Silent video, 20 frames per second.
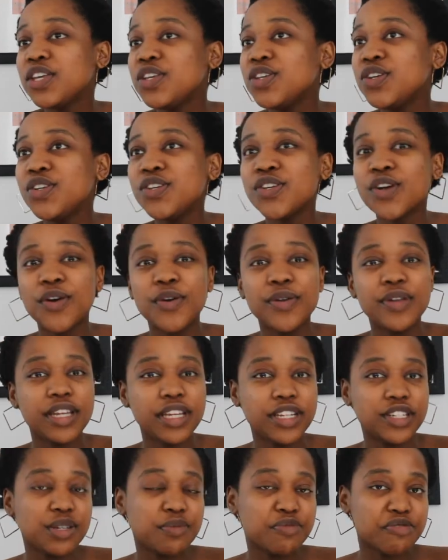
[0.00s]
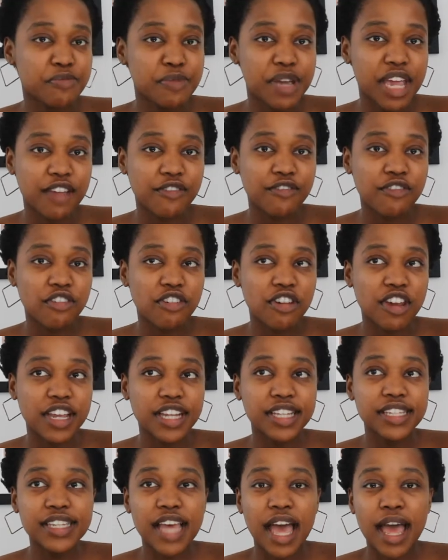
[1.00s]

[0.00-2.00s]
you don't need to prepare for it.